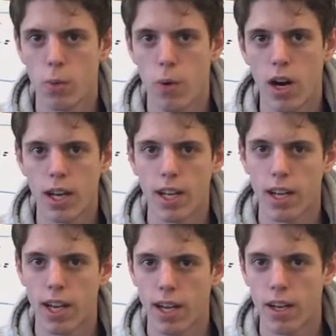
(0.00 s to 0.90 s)
walking
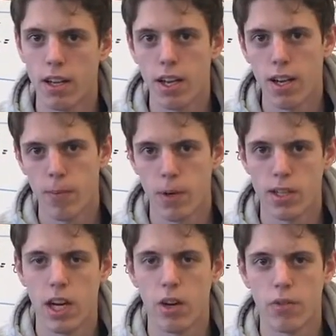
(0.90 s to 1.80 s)
cane, but it's
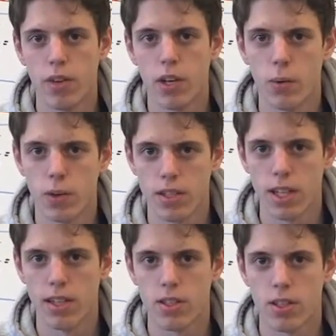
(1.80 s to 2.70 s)
outfitted with
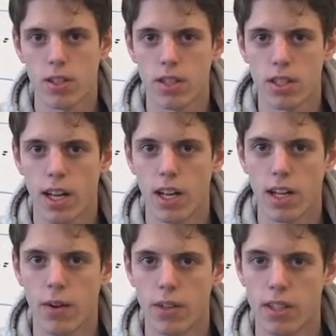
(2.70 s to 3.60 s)
sensors that
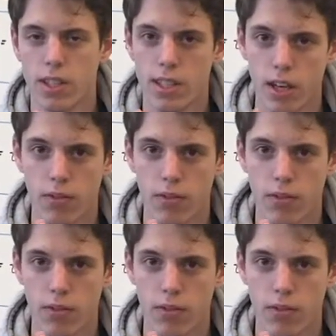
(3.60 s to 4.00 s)
allow it to detect